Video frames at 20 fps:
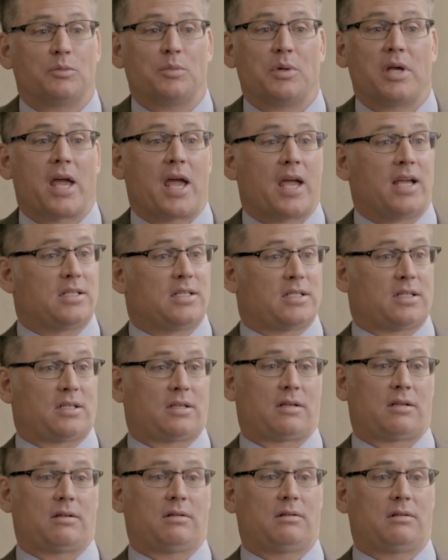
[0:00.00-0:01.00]
to be
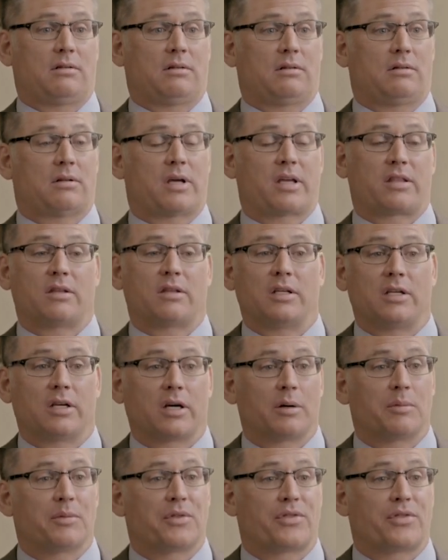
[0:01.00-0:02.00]
ancient, like the
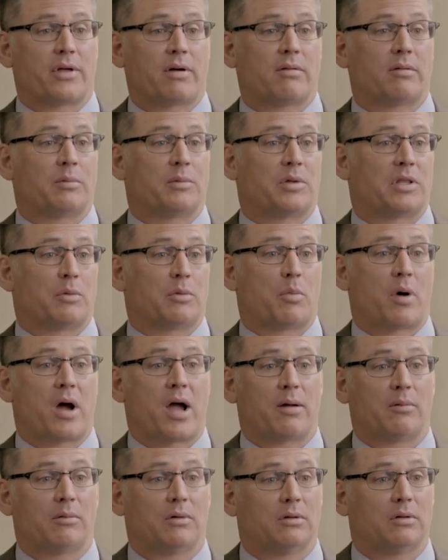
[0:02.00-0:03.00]
Urim and Thummim in the
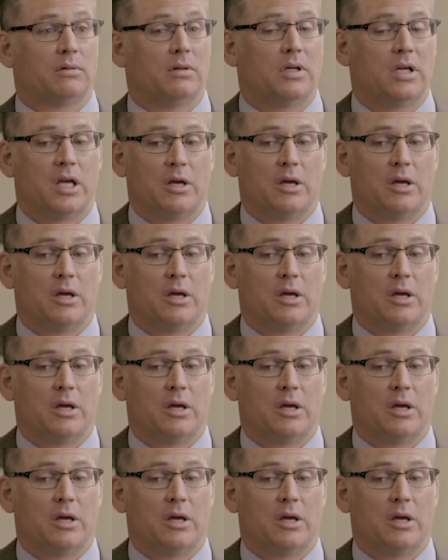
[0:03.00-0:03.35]
Bible.